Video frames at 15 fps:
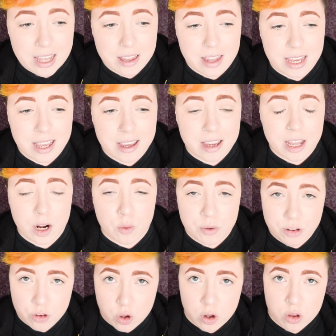they can get a
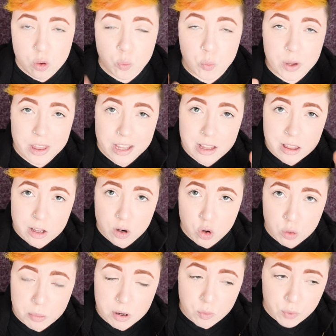result within the
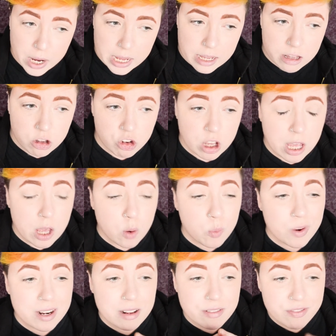normal range,
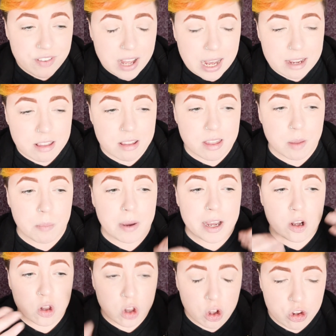when in fact the
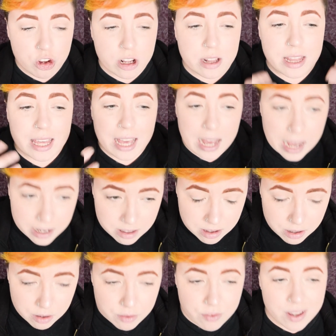biologically
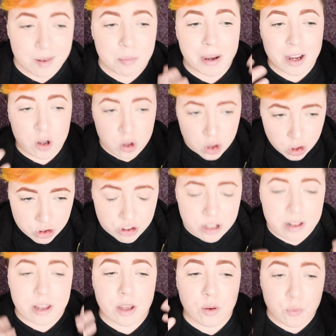active and
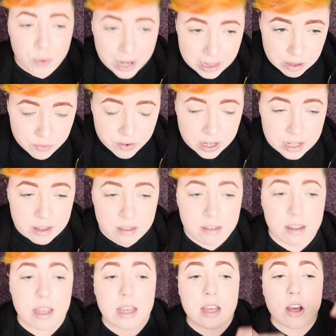biologically relevant
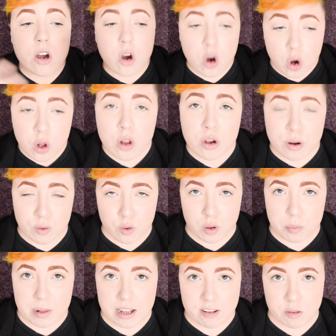
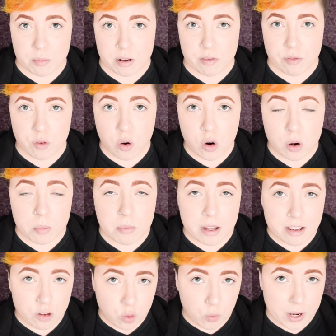holoceruloplasmin form
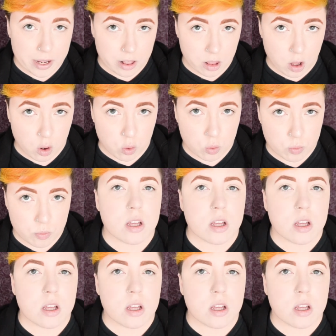is quite low.